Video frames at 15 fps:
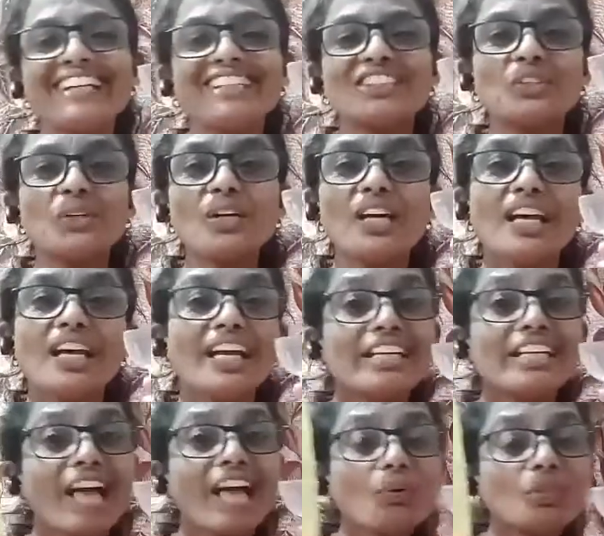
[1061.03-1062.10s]
So
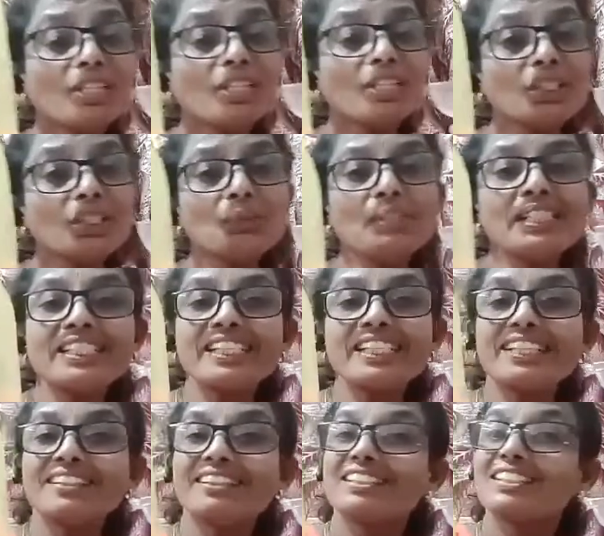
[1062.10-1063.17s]
now here you will see
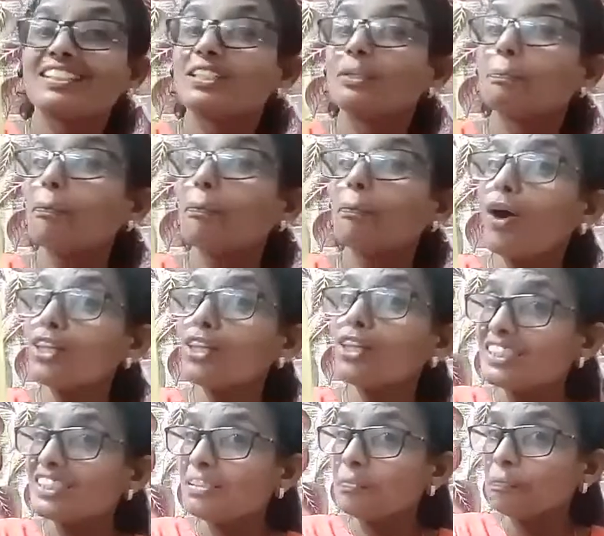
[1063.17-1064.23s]
this is the
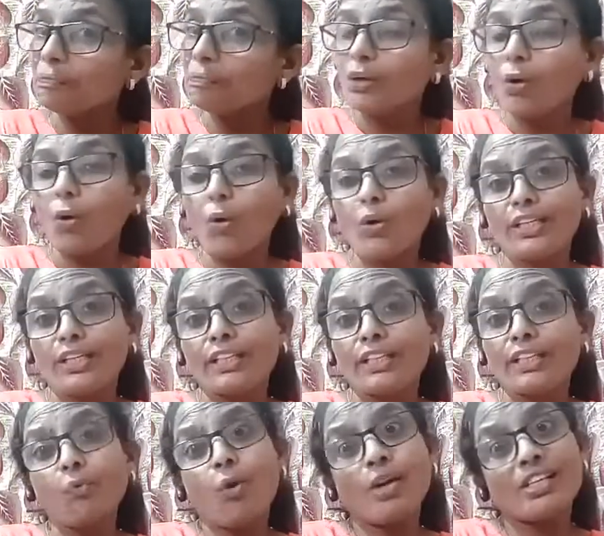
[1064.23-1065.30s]
bottle. Already
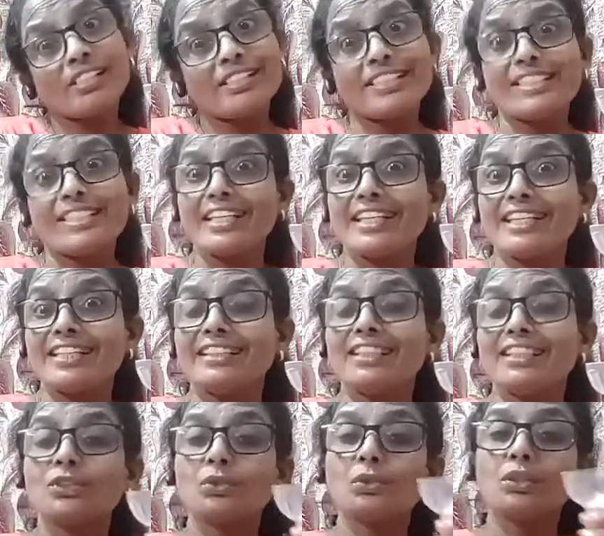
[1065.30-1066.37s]
water is there in
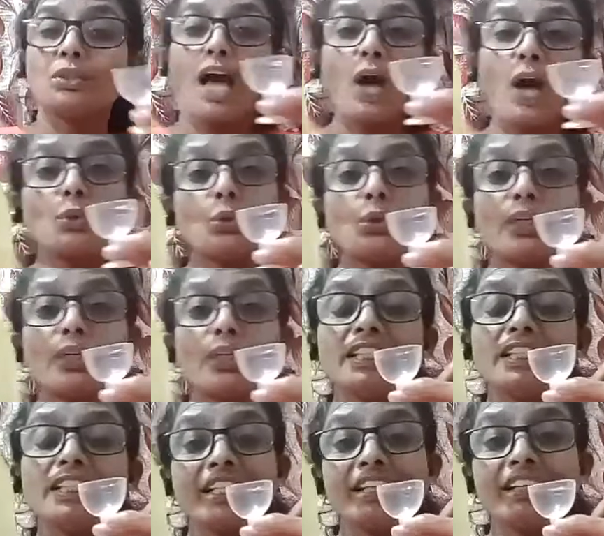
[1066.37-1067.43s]
this. So now you can
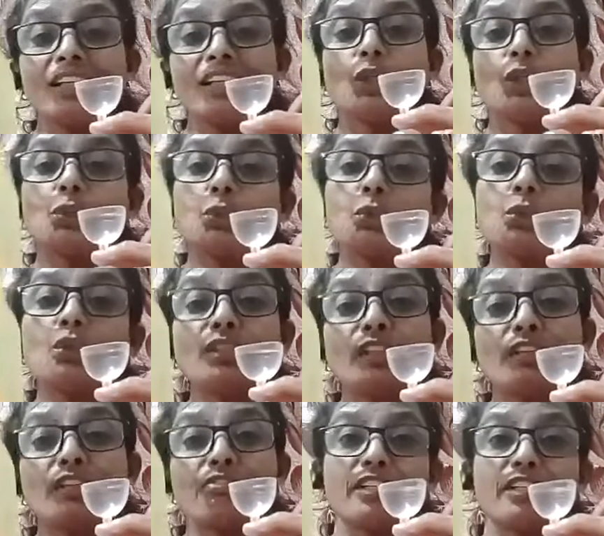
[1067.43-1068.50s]
see two
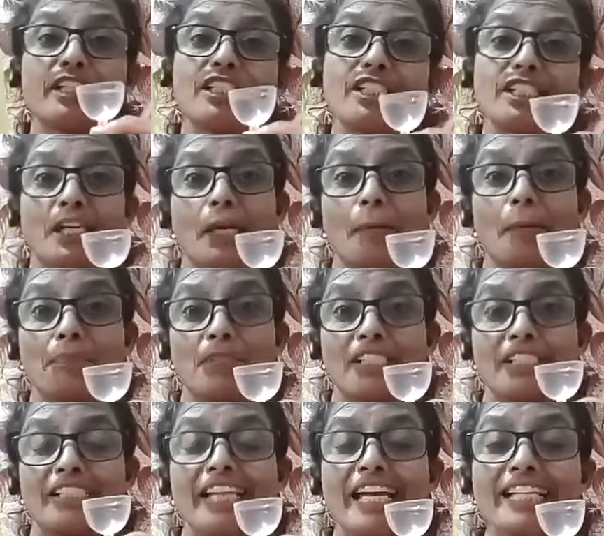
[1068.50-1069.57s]
different shapes.
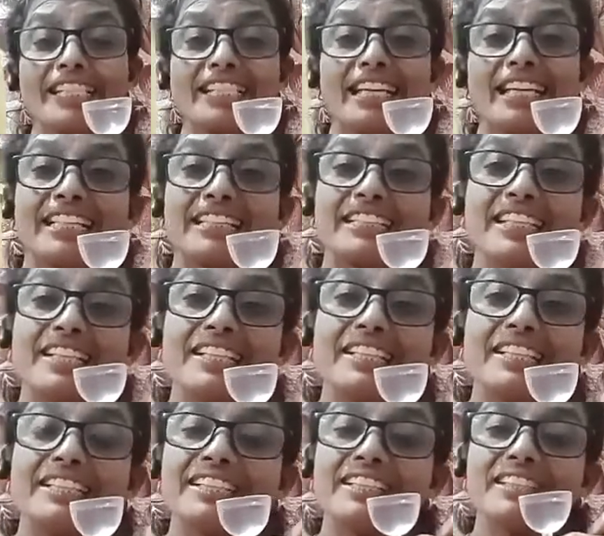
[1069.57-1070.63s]
Yes, here
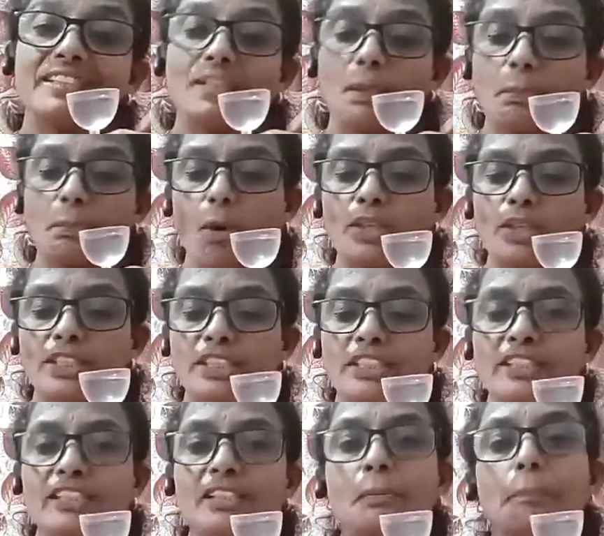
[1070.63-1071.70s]
it is in the
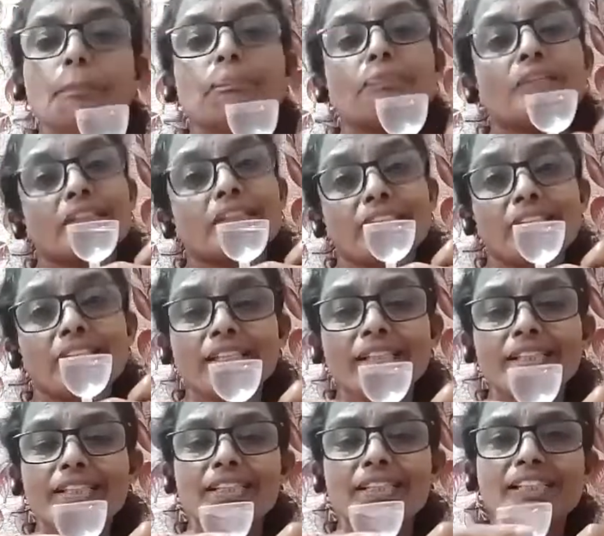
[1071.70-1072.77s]
bottle. Here
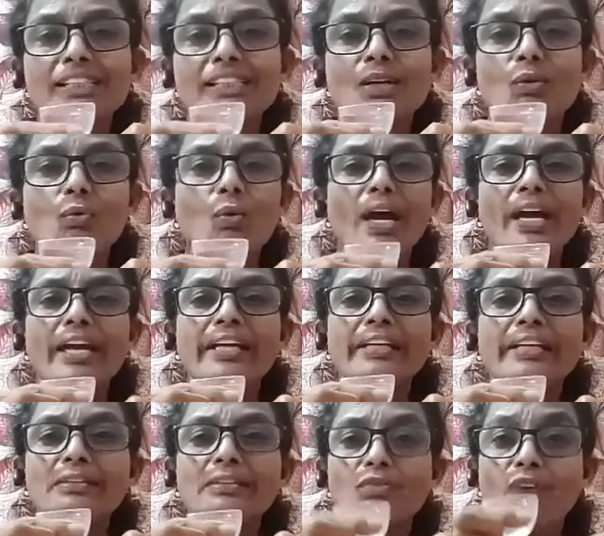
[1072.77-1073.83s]
it is in the
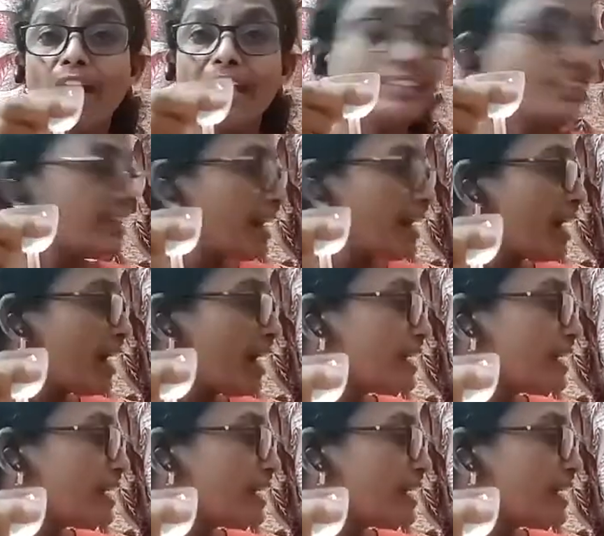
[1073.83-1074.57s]
wine glass.